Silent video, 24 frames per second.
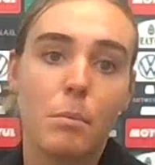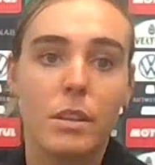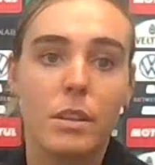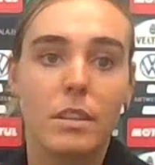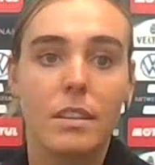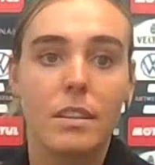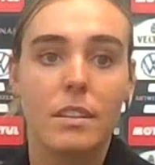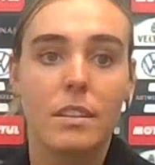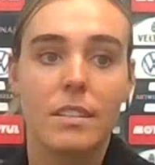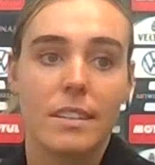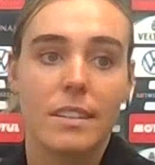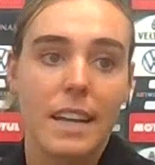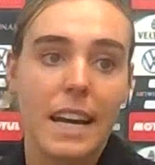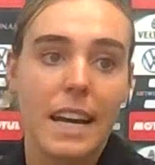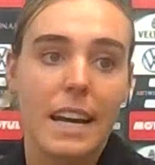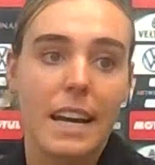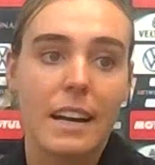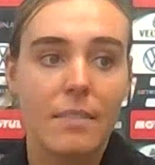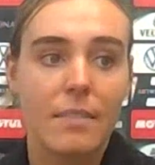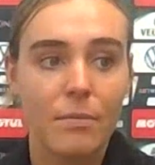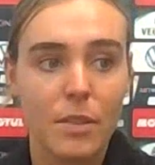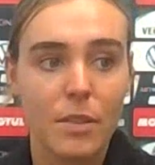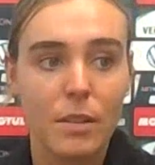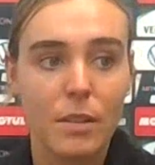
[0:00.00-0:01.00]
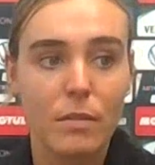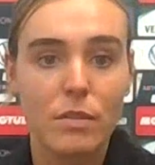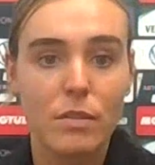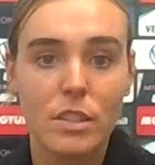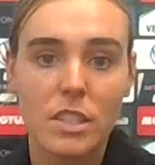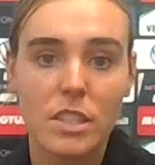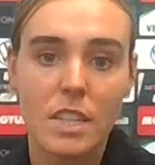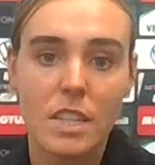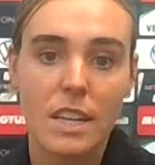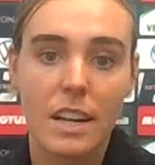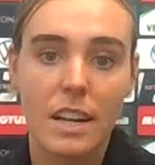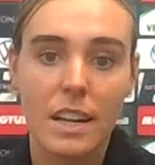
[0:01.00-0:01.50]
But yeah,
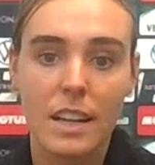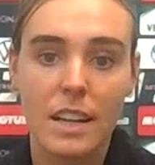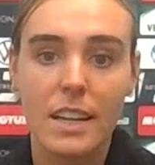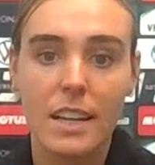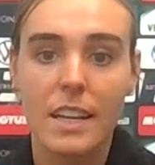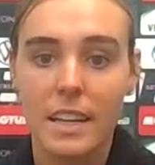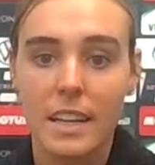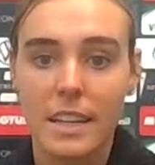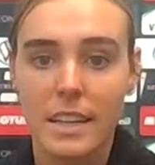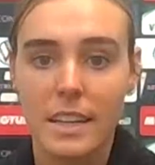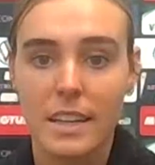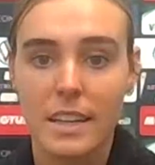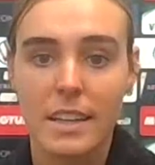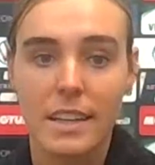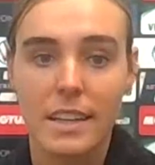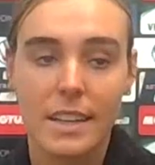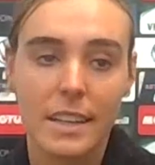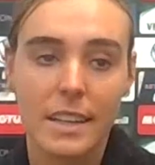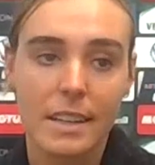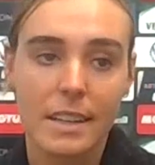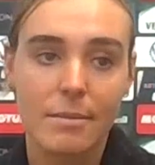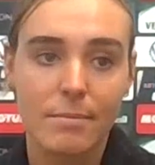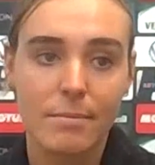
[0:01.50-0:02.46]
differences in the league